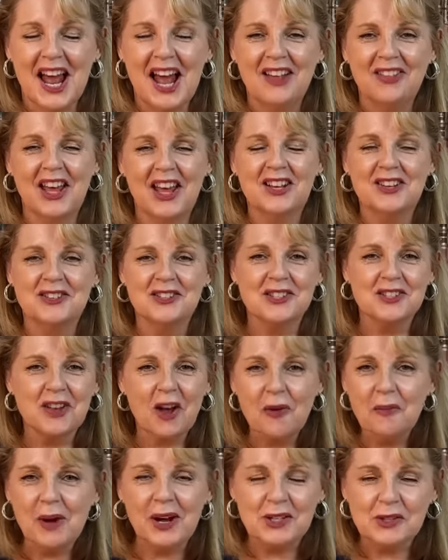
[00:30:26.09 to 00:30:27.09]
Thank you
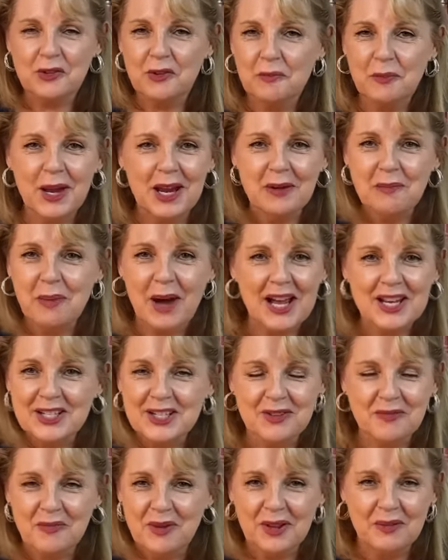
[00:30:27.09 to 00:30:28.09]
so much for being
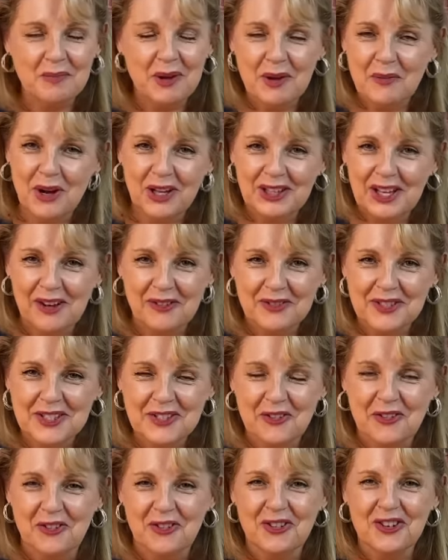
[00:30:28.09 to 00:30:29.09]
patient with me while I was
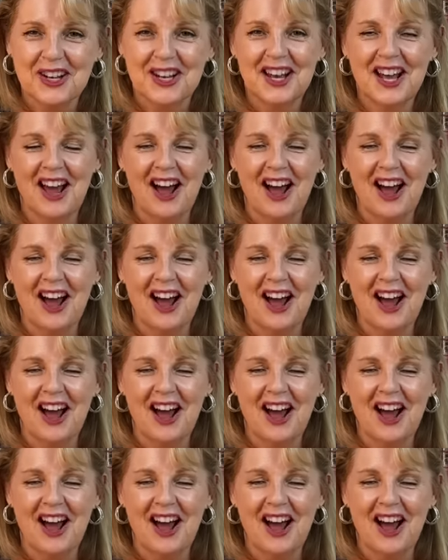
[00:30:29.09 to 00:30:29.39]
crook.